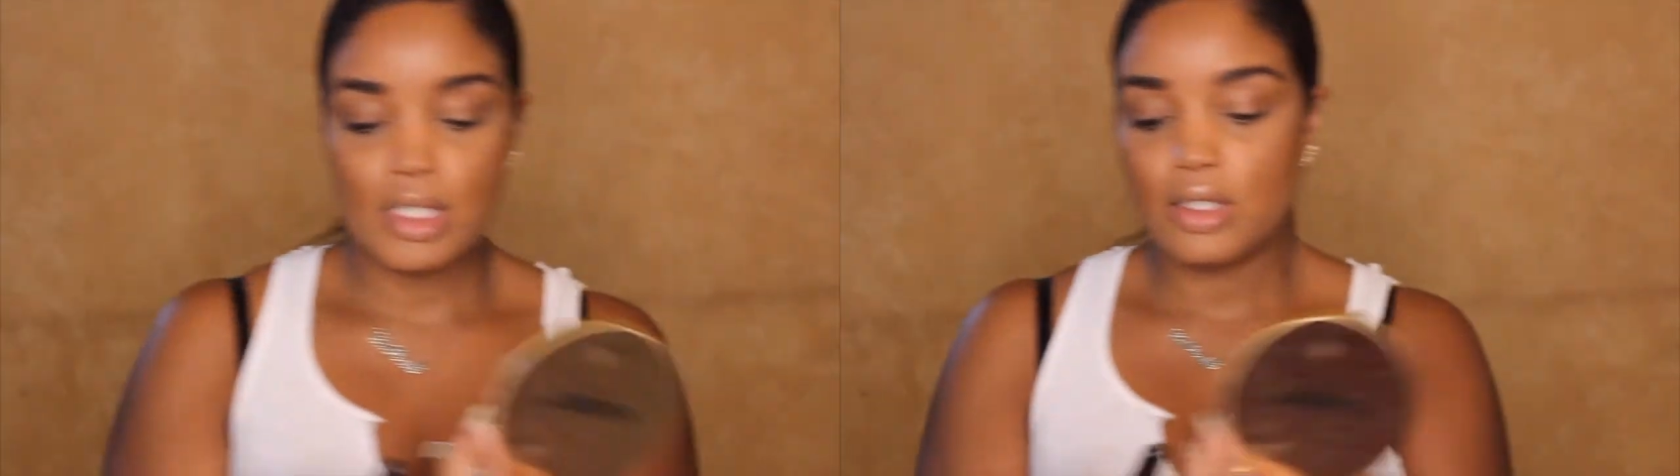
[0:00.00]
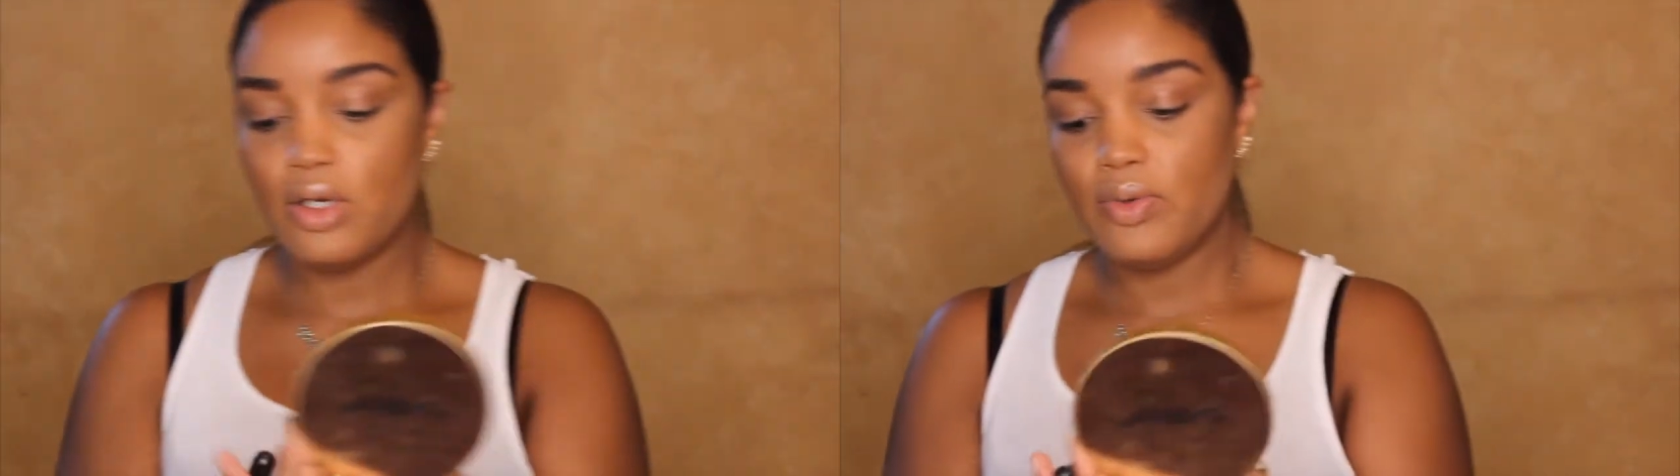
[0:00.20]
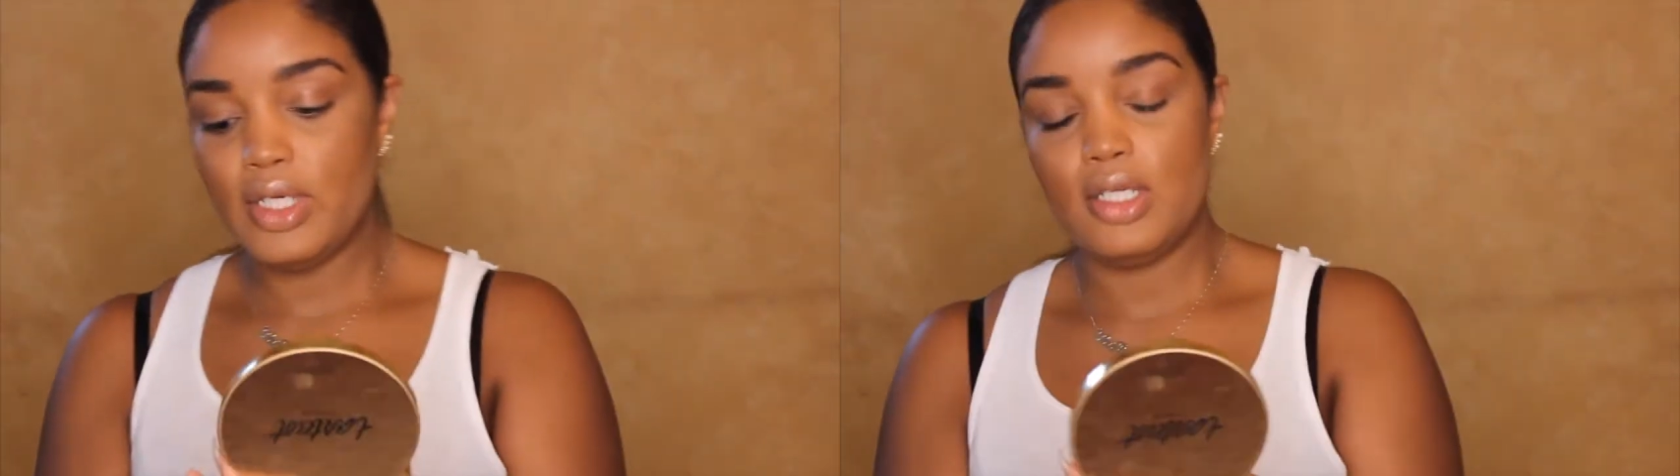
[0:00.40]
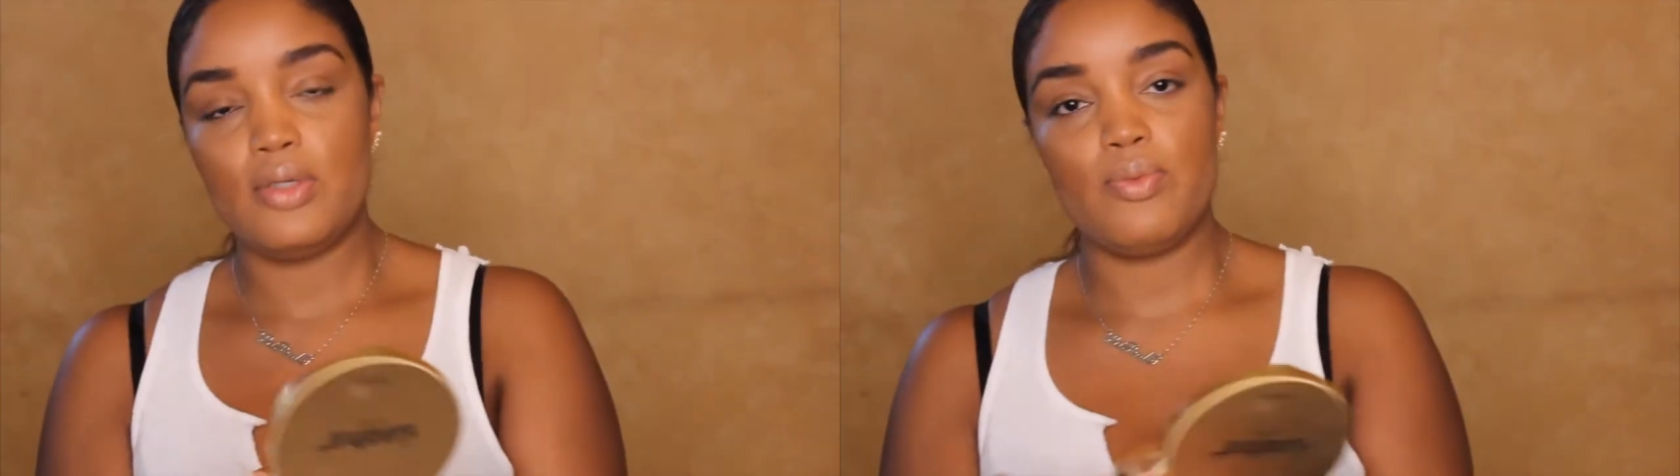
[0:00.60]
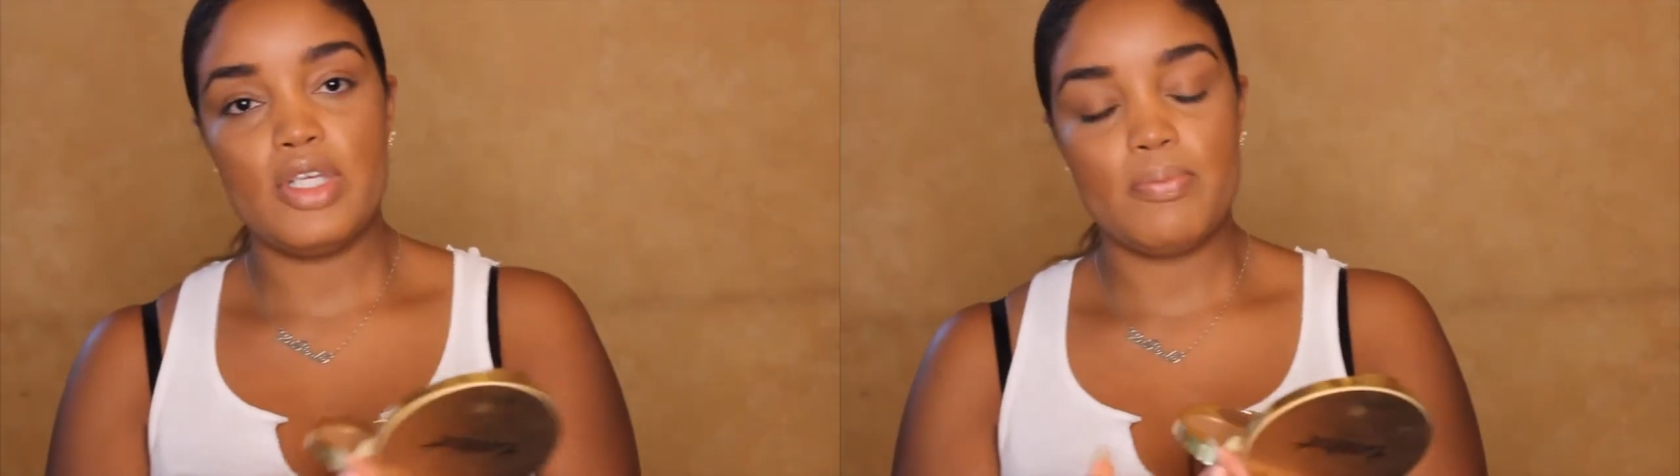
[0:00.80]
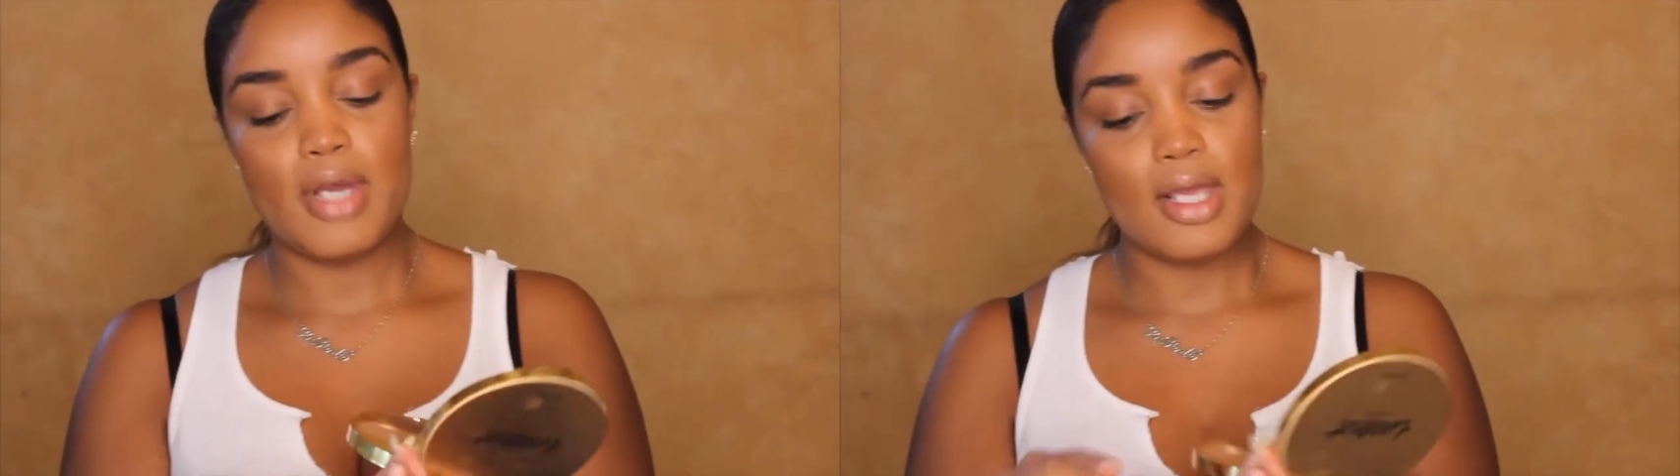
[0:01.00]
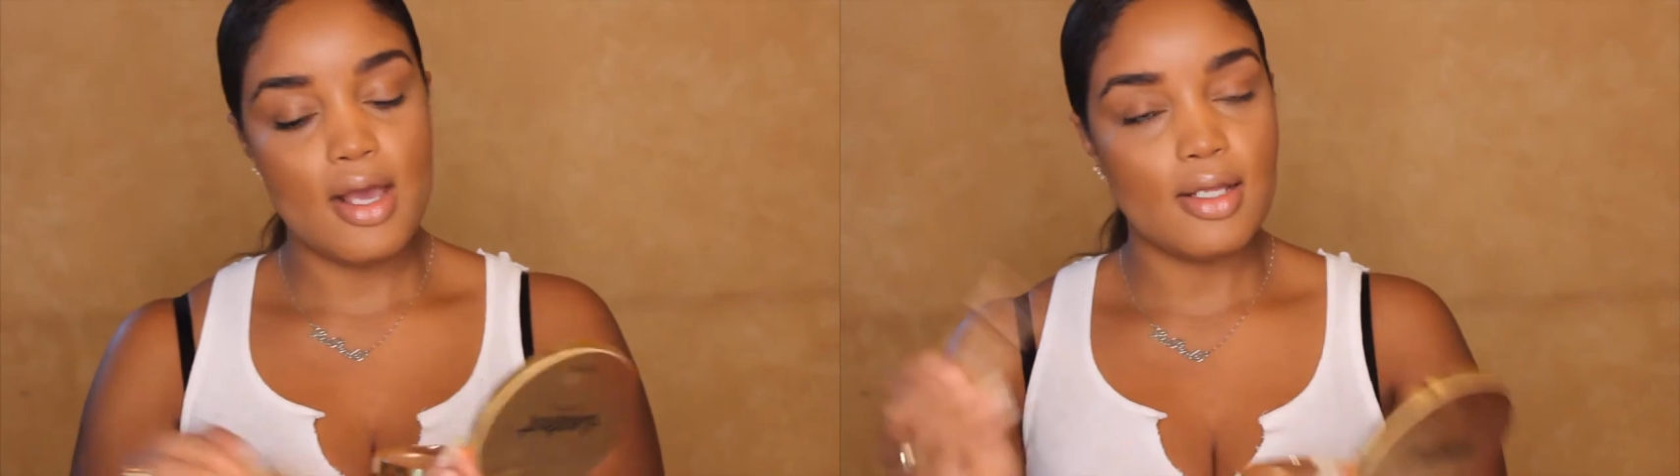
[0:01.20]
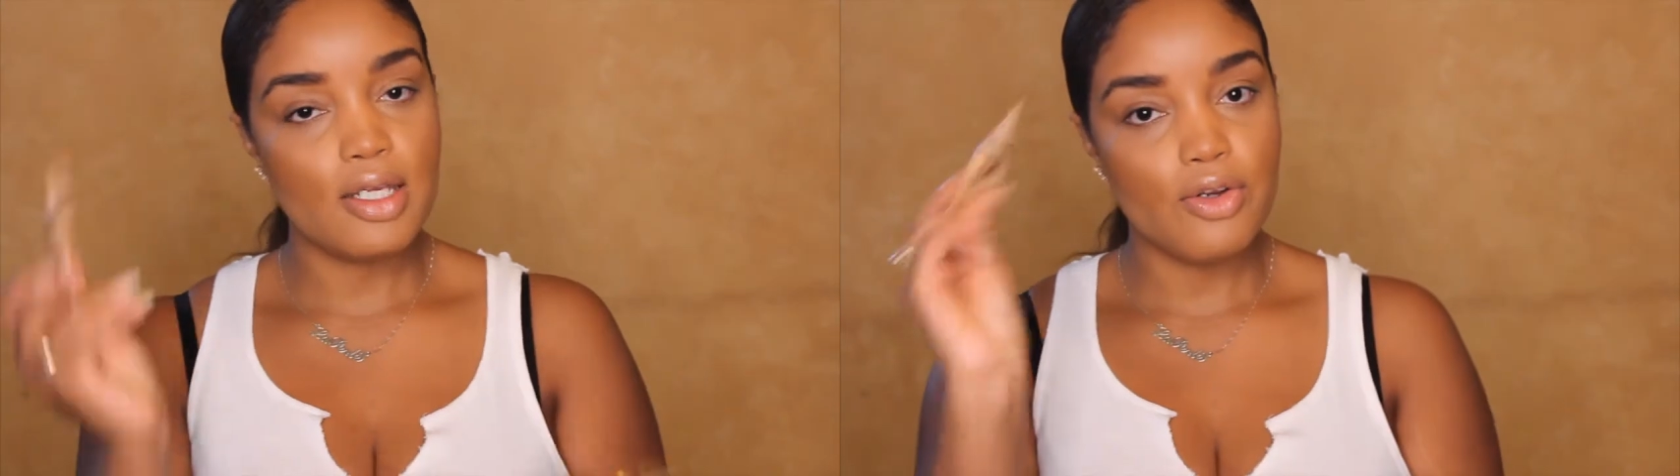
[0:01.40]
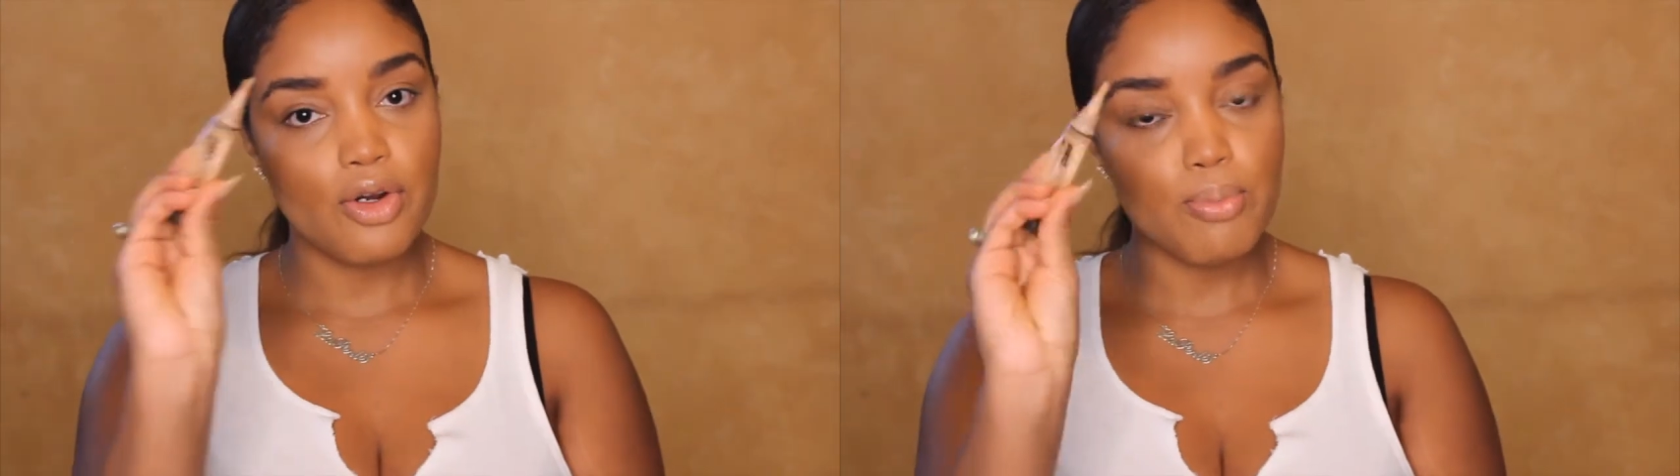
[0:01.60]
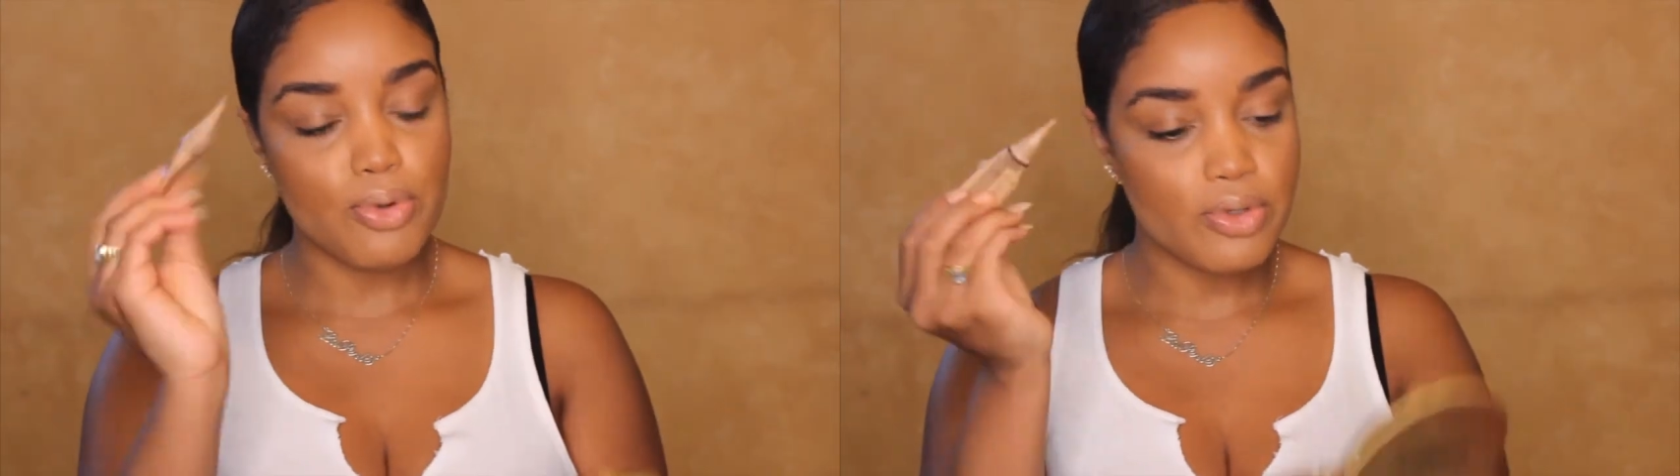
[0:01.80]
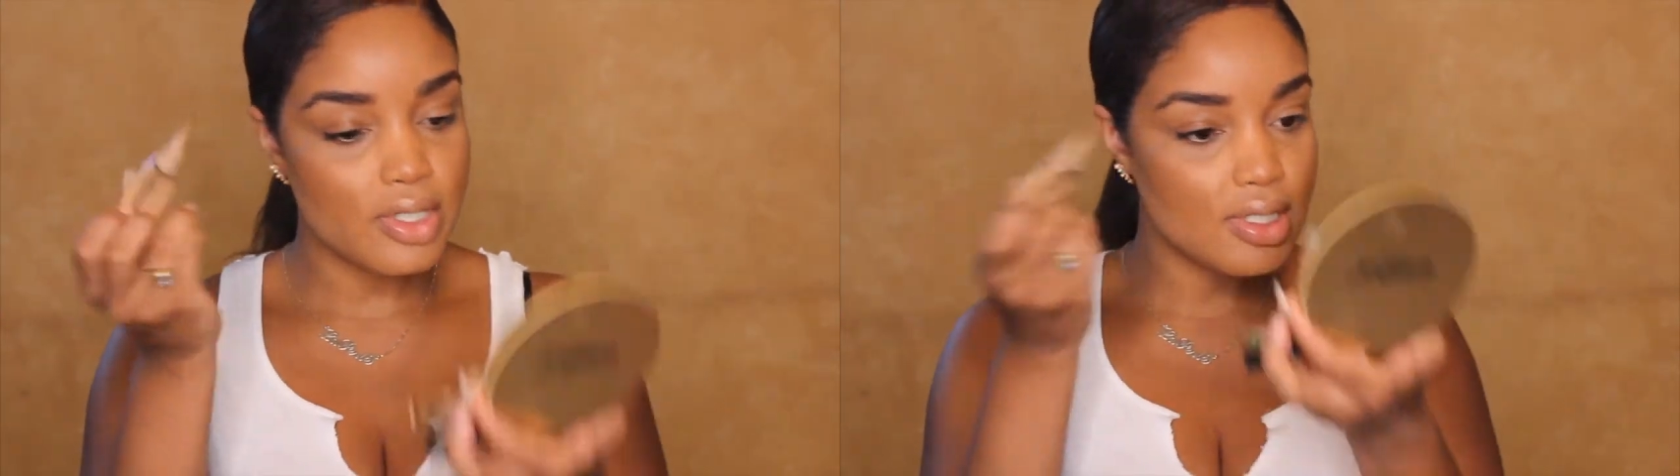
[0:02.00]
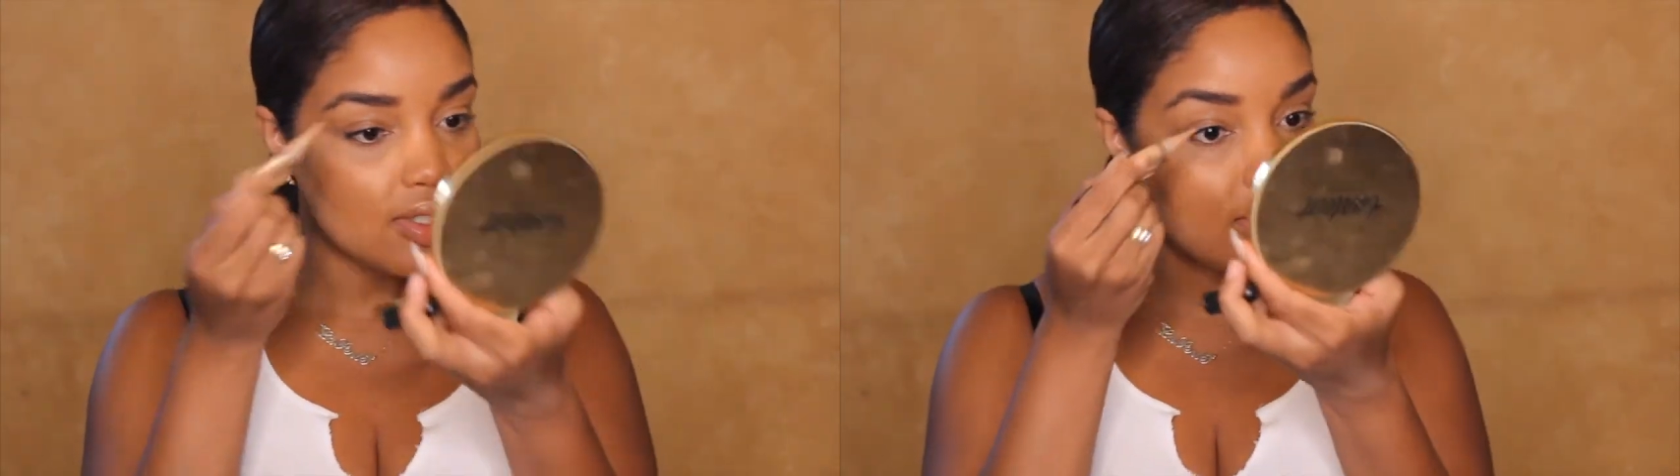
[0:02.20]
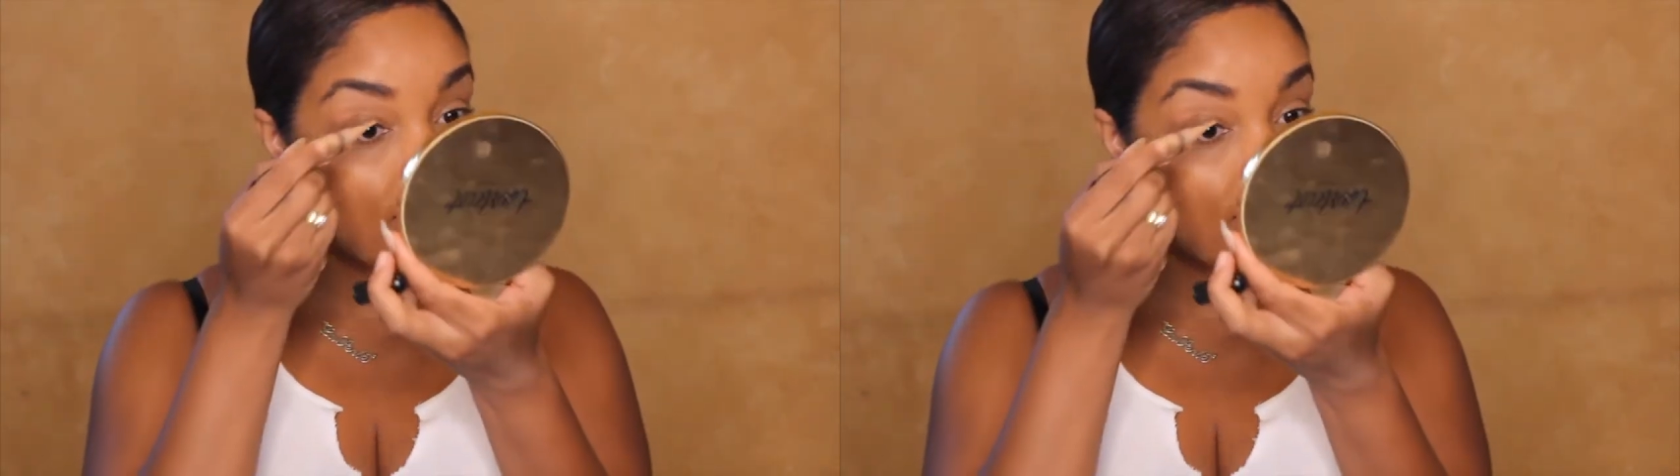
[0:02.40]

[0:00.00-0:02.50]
Go in with my LA Girl Pro Conceal.